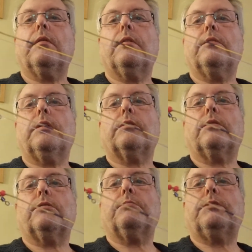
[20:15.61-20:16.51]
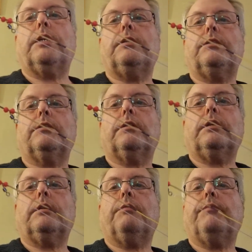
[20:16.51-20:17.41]
So it's got some tension on it,
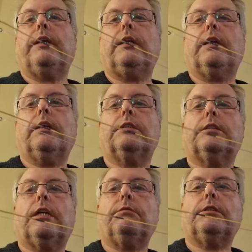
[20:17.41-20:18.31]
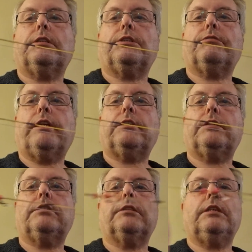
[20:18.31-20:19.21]
and when it casts out, it stretches.
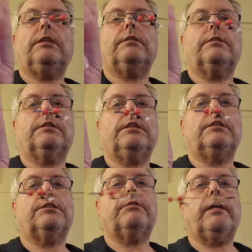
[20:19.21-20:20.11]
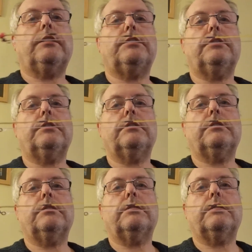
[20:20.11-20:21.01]
See it stretch.
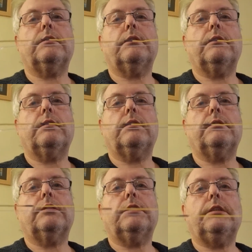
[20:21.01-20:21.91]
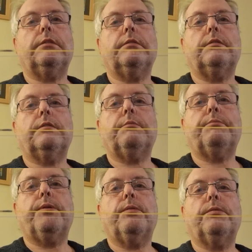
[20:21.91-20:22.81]
See, it
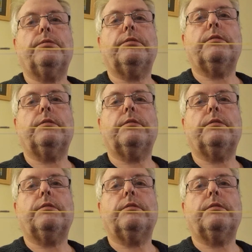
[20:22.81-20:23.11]
pulls.